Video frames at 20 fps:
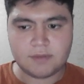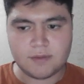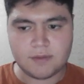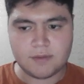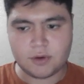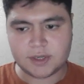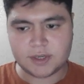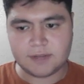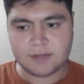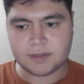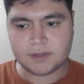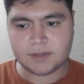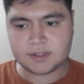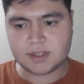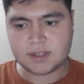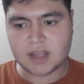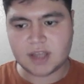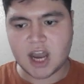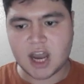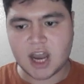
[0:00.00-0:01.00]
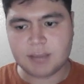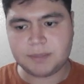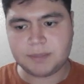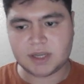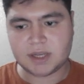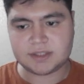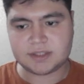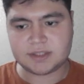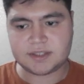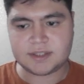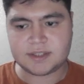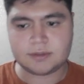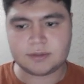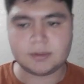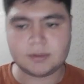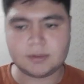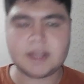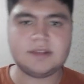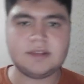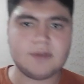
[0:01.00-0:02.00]
were giving the IP addresses
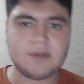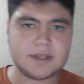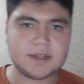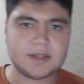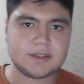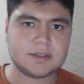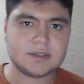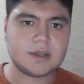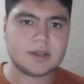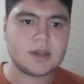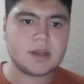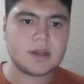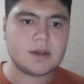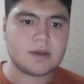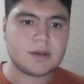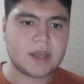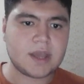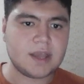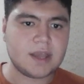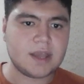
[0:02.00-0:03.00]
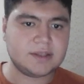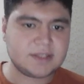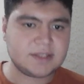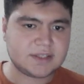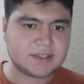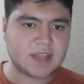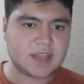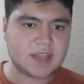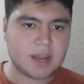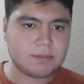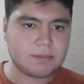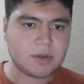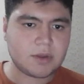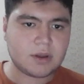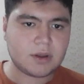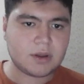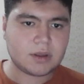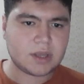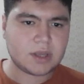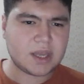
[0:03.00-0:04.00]
to that devices. This time
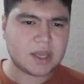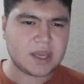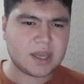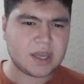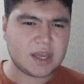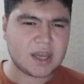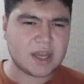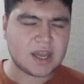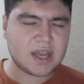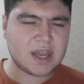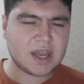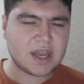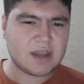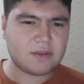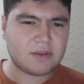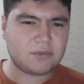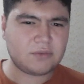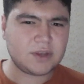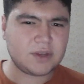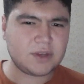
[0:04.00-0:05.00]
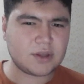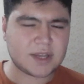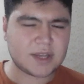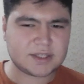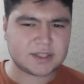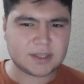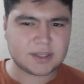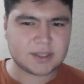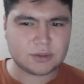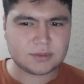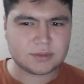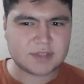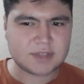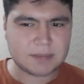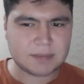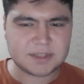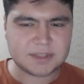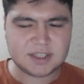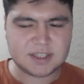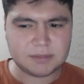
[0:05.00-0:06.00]
we're gonna execute
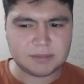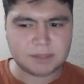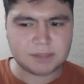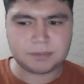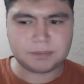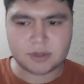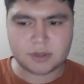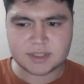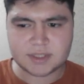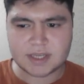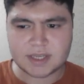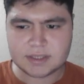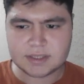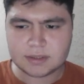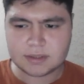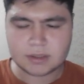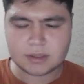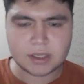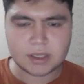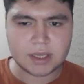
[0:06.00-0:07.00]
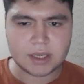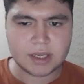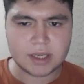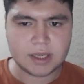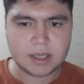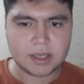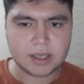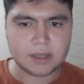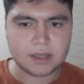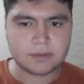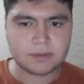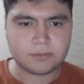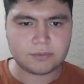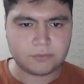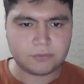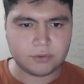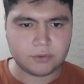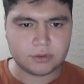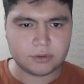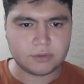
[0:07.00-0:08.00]
some similar process
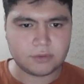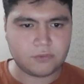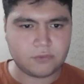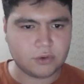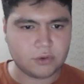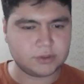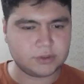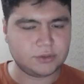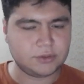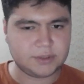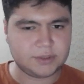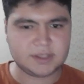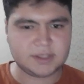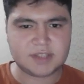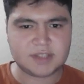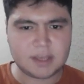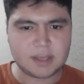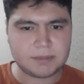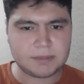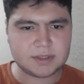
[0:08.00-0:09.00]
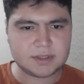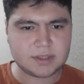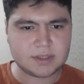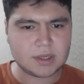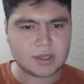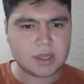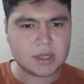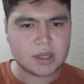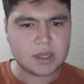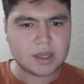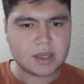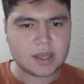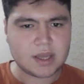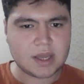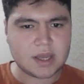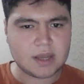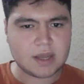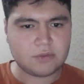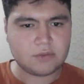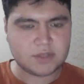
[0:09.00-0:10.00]
for the routing tables,
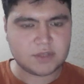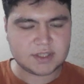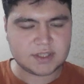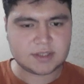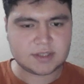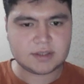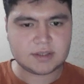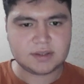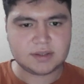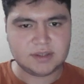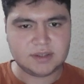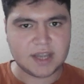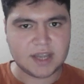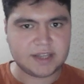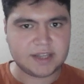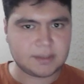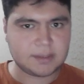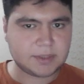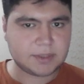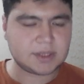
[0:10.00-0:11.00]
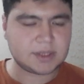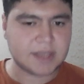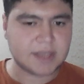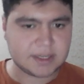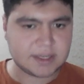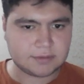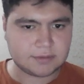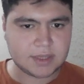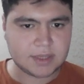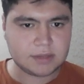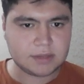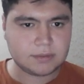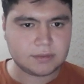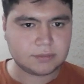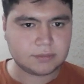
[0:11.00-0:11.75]
which is dynamically as well.